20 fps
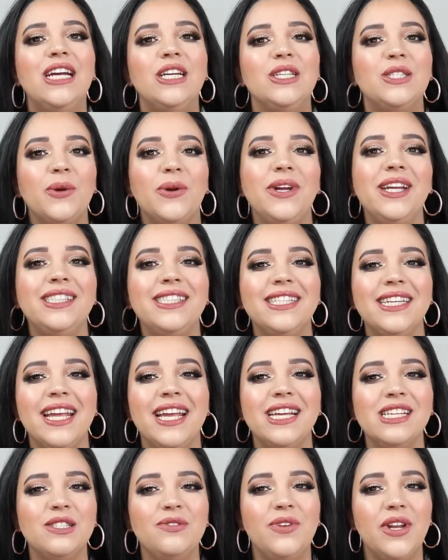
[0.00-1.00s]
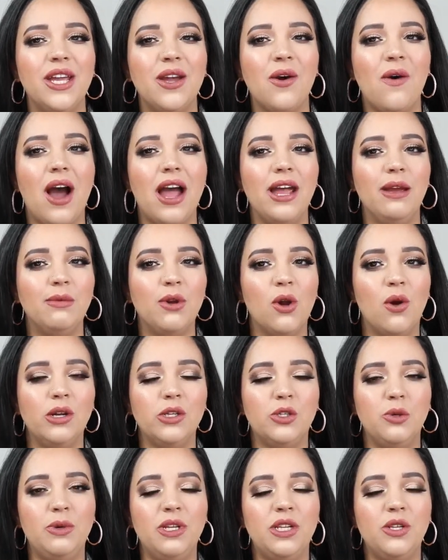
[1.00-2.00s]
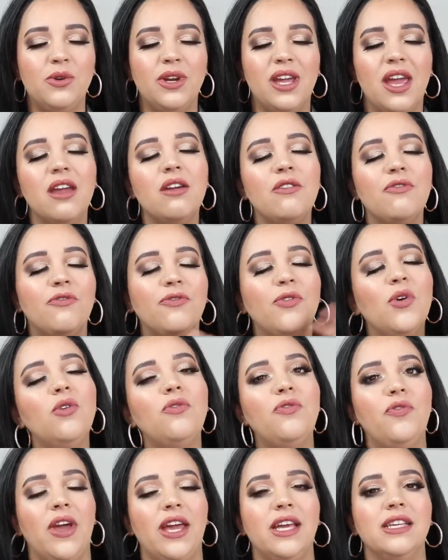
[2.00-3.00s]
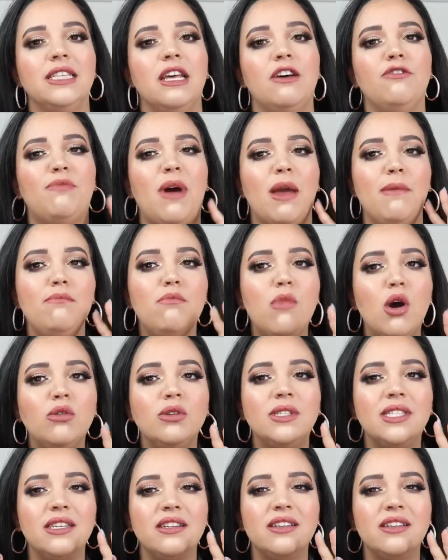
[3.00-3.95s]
So in today's video, I am going to be doing a full face of my most